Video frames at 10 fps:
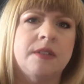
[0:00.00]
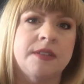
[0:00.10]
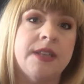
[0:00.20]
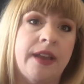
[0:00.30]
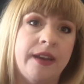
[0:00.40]

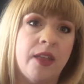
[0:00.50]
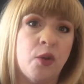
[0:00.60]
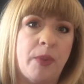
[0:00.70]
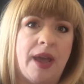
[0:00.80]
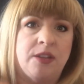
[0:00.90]
see,
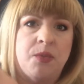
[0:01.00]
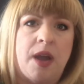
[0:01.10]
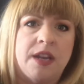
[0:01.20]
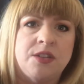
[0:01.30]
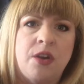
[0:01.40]
another bad
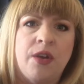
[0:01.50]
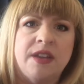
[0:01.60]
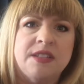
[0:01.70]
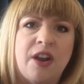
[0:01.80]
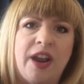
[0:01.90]
swatch.
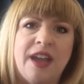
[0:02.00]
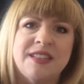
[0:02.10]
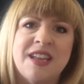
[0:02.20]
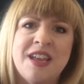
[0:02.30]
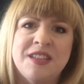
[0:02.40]
Okay, sorry
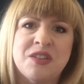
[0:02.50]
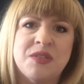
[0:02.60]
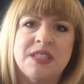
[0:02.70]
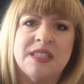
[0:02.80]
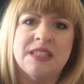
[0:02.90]
guys. So
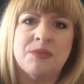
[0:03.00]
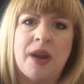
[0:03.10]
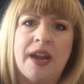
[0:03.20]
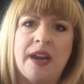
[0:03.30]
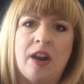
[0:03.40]
it's this
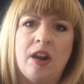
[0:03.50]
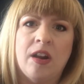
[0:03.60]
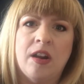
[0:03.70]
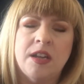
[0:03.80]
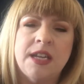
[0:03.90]
right here.
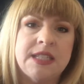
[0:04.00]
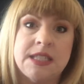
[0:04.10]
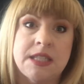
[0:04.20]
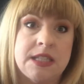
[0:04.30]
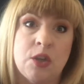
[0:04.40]

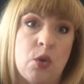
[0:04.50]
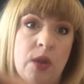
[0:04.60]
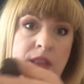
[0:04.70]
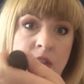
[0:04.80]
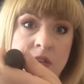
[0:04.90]
So
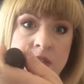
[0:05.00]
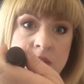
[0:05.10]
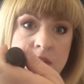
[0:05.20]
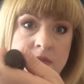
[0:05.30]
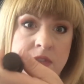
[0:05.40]
it
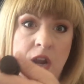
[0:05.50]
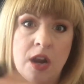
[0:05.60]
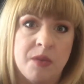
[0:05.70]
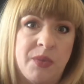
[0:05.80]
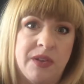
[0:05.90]
looks
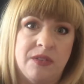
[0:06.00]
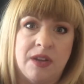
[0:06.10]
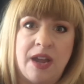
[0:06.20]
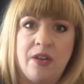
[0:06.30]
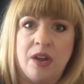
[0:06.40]
dark, but
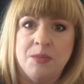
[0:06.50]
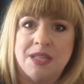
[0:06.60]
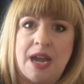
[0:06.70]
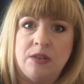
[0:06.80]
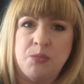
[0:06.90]
look how it comes
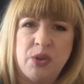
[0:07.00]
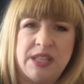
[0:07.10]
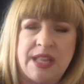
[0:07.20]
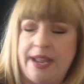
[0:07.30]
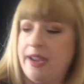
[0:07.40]
out,
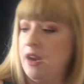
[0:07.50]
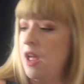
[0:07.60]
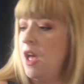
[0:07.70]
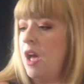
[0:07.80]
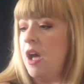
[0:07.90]
pretty light.
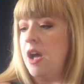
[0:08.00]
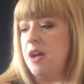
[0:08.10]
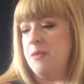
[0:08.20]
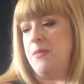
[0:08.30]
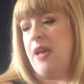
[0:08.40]

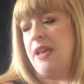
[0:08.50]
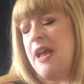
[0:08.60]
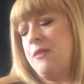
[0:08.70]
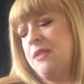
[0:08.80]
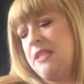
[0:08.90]
And
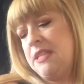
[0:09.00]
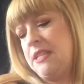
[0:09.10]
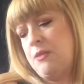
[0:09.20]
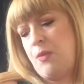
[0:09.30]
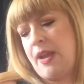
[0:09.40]
I was
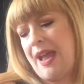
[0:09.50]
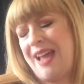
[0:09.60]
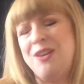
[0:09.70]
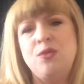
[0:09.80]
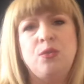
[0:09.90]
thinking the way,
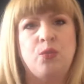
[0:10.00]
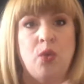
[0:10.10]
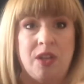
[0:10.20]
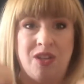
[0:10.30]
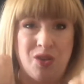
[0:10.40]
I don't
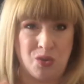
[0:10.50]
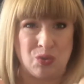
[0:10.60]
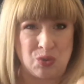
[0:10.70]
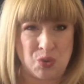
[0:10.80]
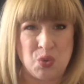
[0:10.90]
really
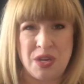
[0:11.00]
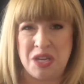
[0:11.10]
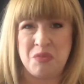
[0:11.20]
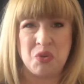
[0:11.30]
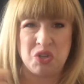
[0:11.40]
use
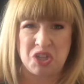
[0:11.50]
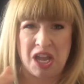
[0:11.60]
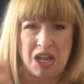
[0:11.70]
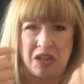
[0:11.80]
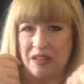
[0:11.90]
cream or
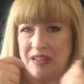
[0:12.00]
gel